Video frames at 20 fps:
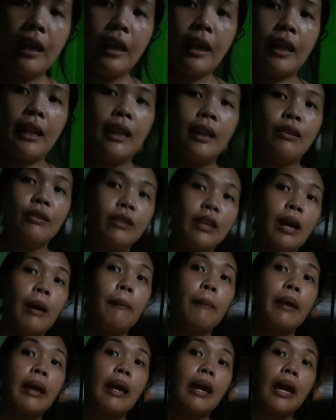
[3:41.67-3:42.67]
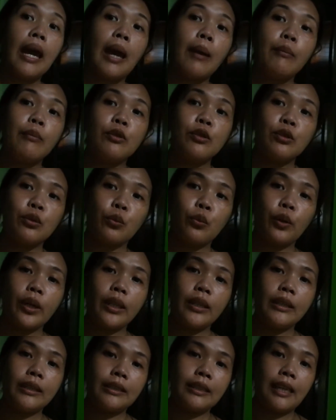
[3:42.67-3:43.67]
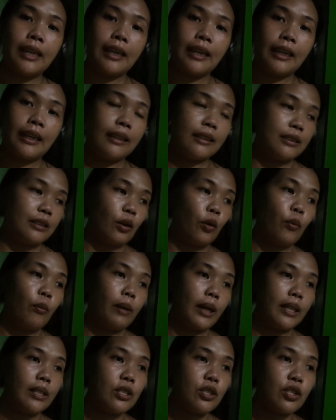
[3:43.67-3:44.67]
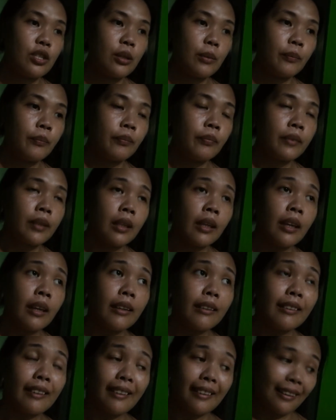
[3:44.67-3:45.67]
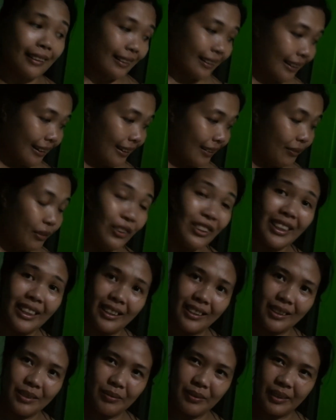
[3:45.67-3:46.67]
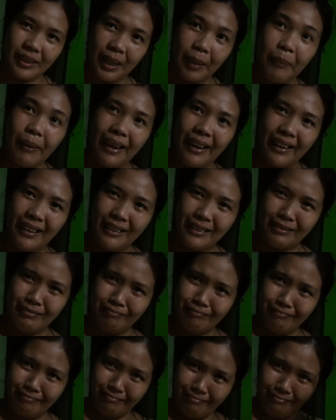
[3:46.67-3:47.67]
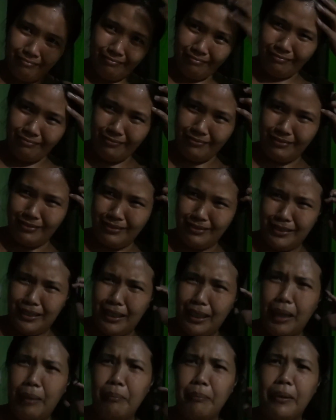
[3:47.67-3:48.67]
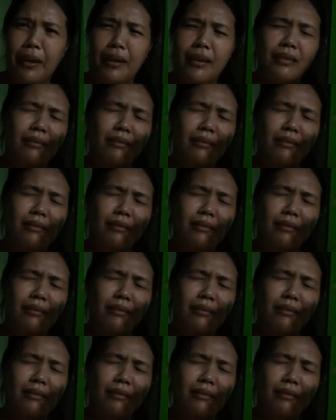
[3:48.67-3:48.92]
And look gabi, I'm sweating so much. Kay, mga na. Laba. Grabe.